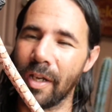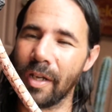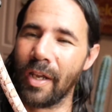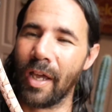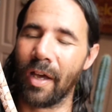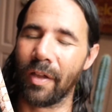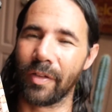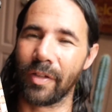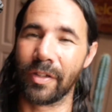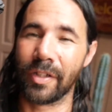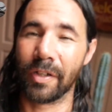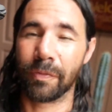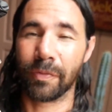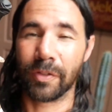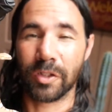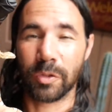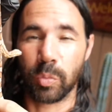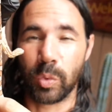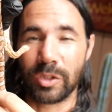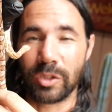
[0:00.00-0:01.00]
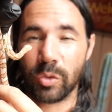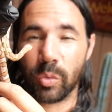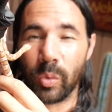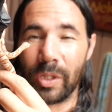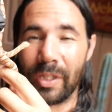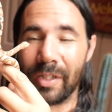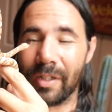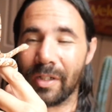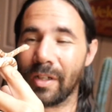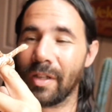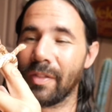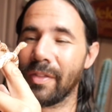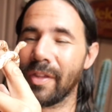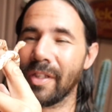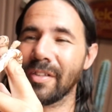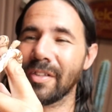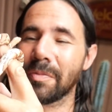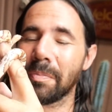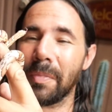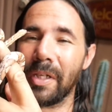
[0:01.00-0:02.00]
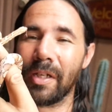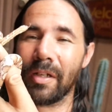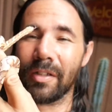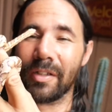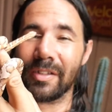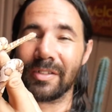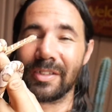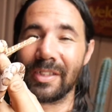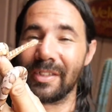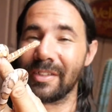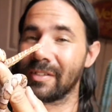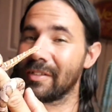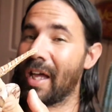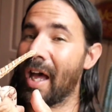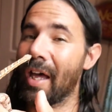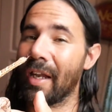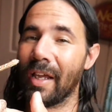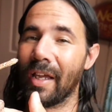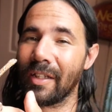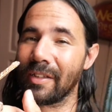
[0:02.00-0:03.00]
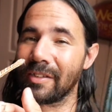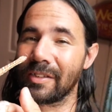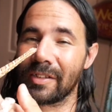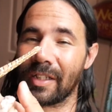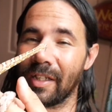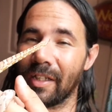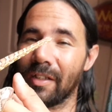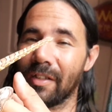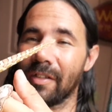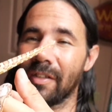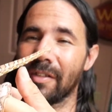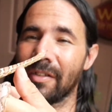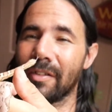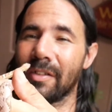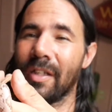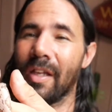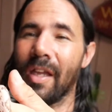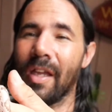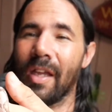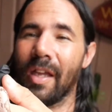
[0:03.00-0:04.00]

Now the difference between this male is he's not het scaleless,